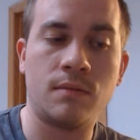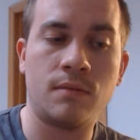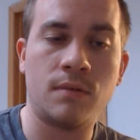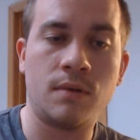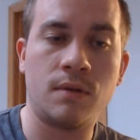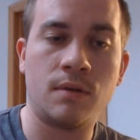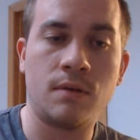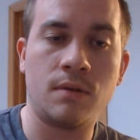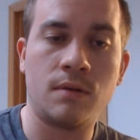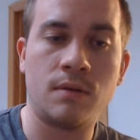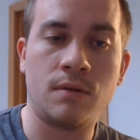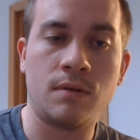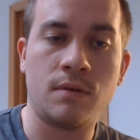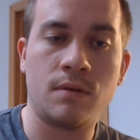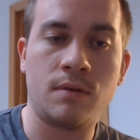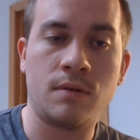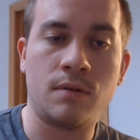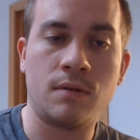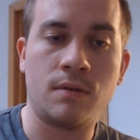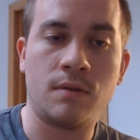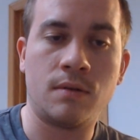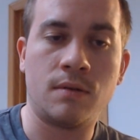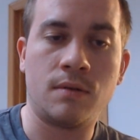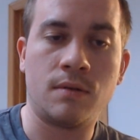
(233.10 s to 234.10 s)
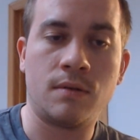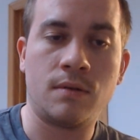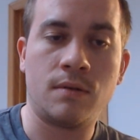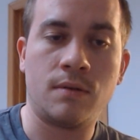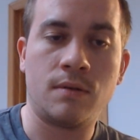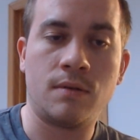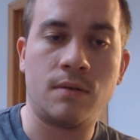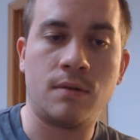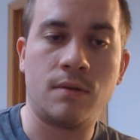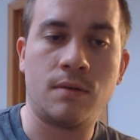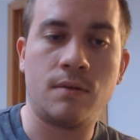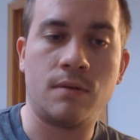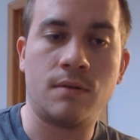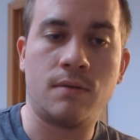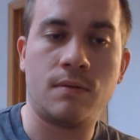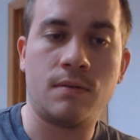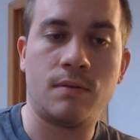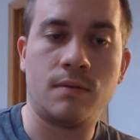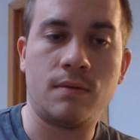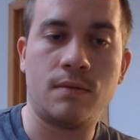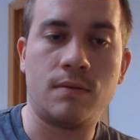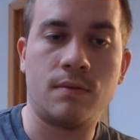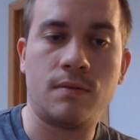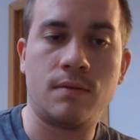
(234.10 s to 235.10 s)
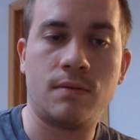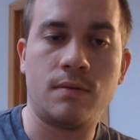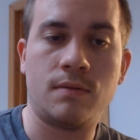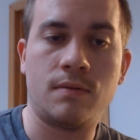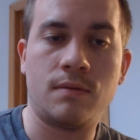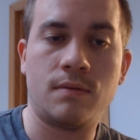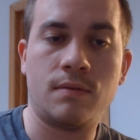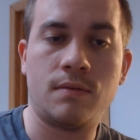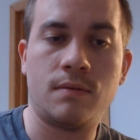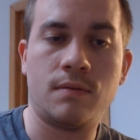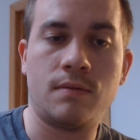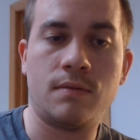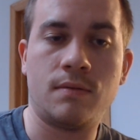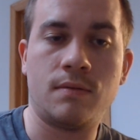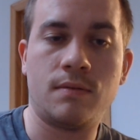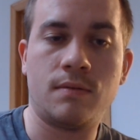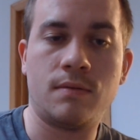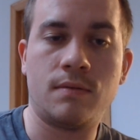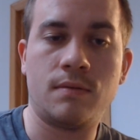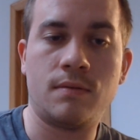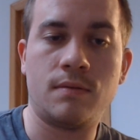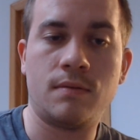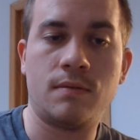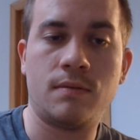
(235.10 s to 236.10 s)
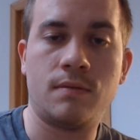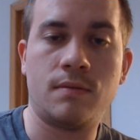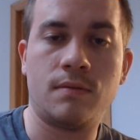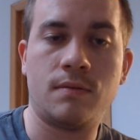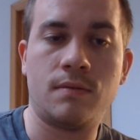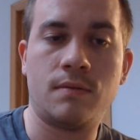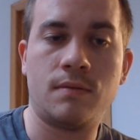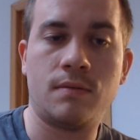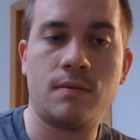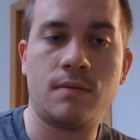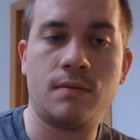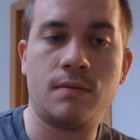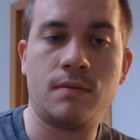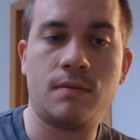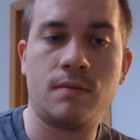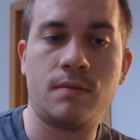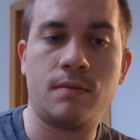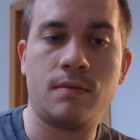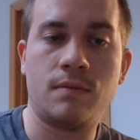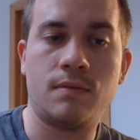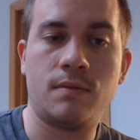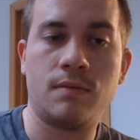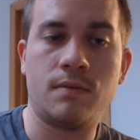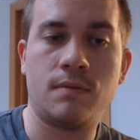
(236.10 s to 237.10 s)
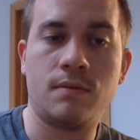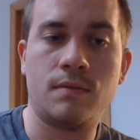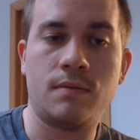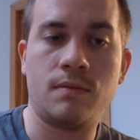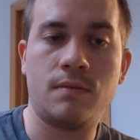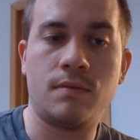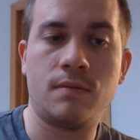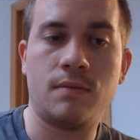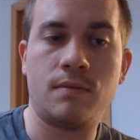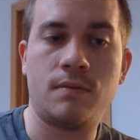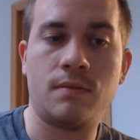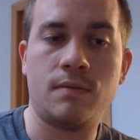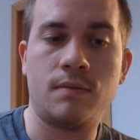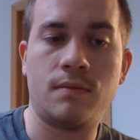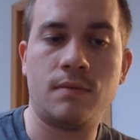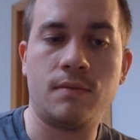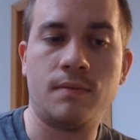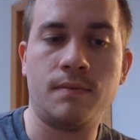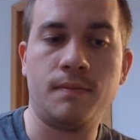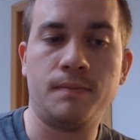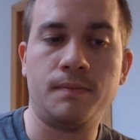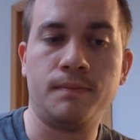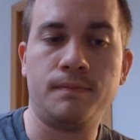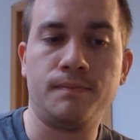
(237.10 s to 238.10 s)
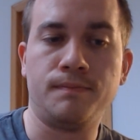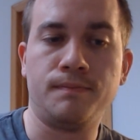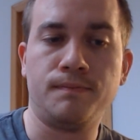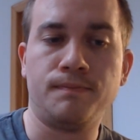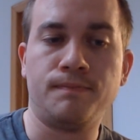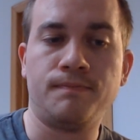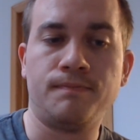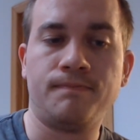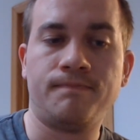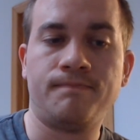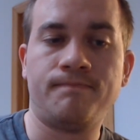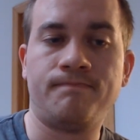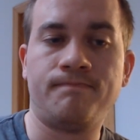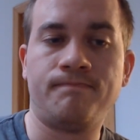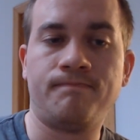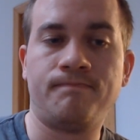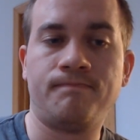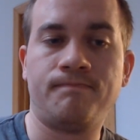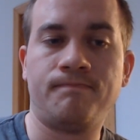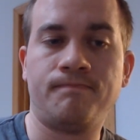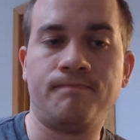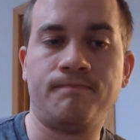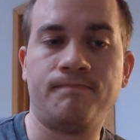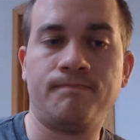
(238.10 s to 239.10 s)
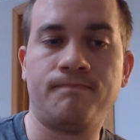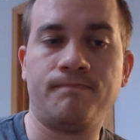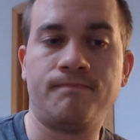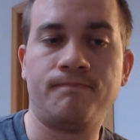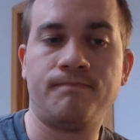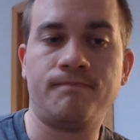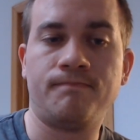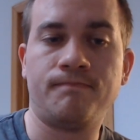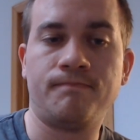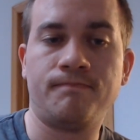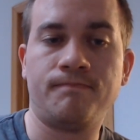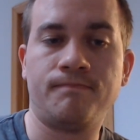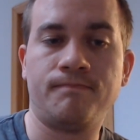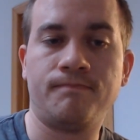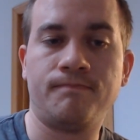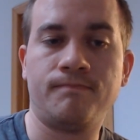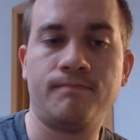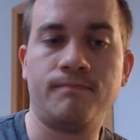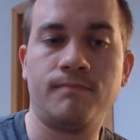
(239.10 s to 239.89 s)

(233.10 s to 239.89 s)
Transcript: [no speech]